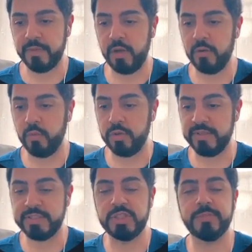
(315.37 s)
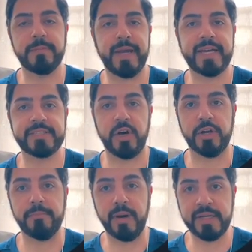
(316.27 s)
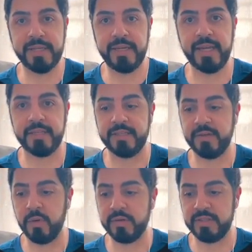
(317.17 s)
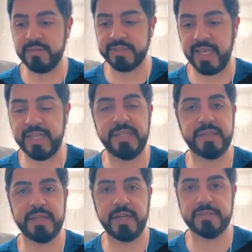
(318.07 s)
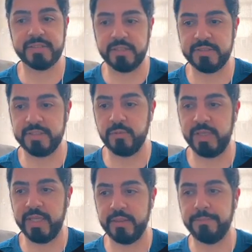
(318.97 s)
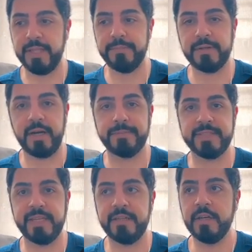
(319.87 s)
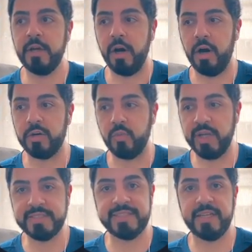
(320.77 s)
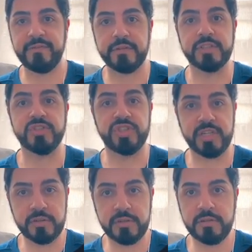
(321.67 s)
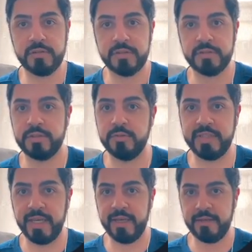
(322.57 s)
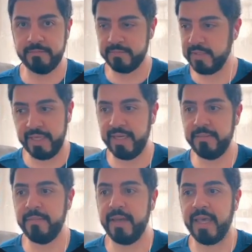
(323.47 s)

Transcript: will be super packs on Monday, and then they won't give us anything else until we get the playbook update on Wednesday for the general 2K game,